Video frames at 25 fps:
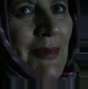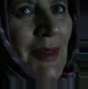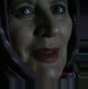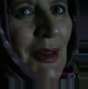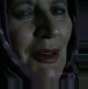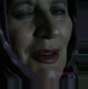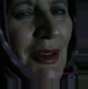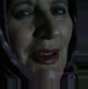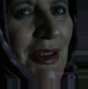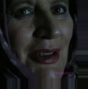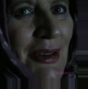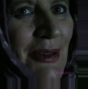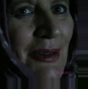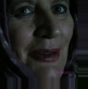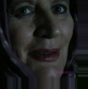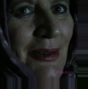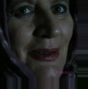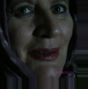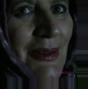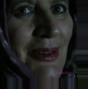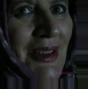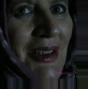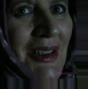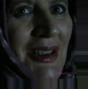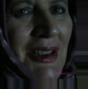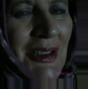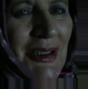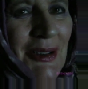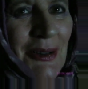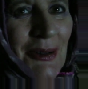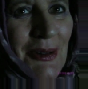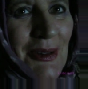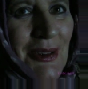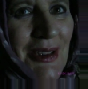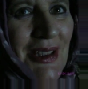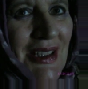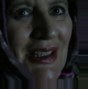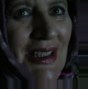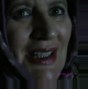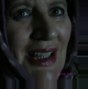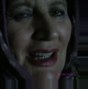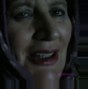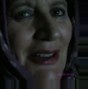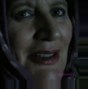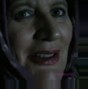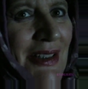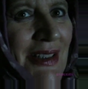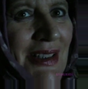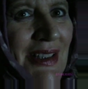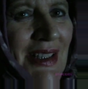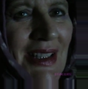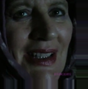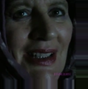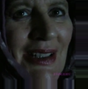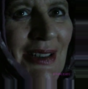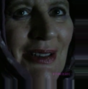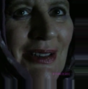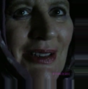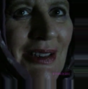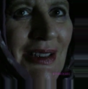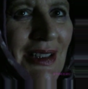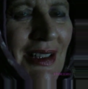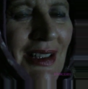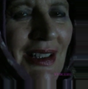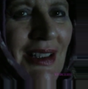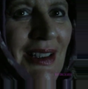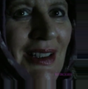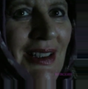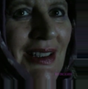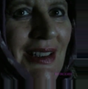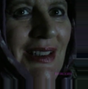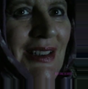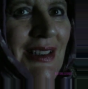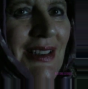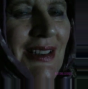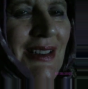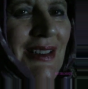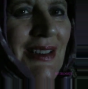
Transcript: also told us how to say goodnight.